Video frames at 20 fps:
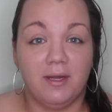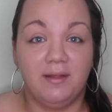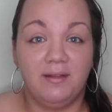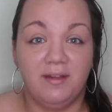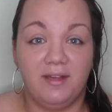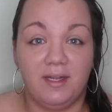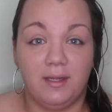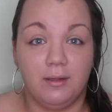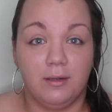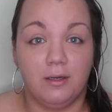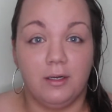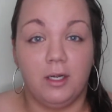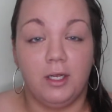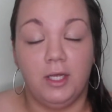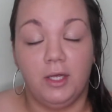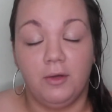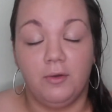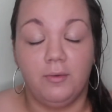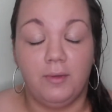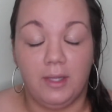concealer
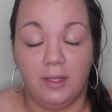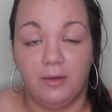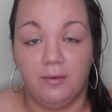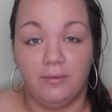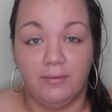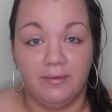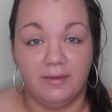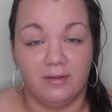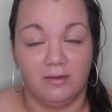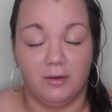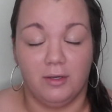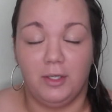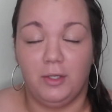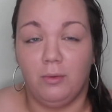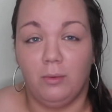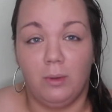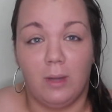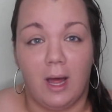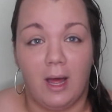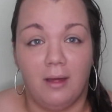you use or
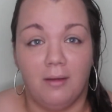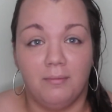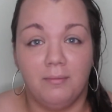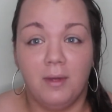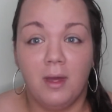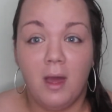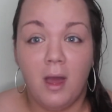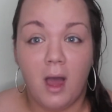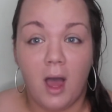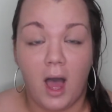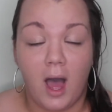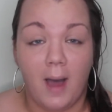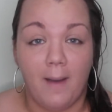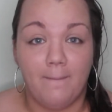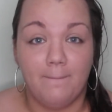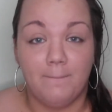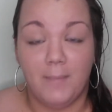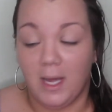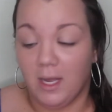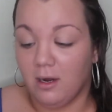you love.
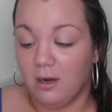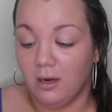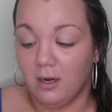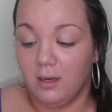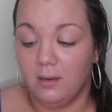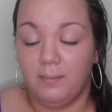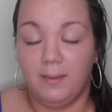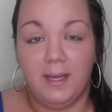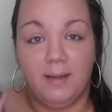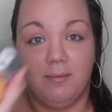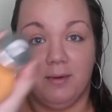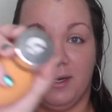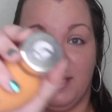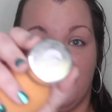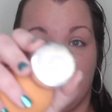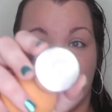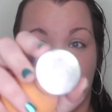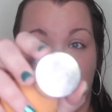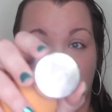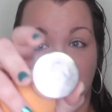My current favorite
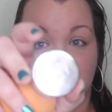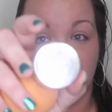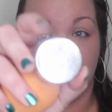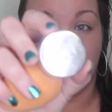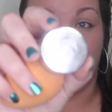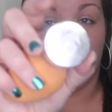is actually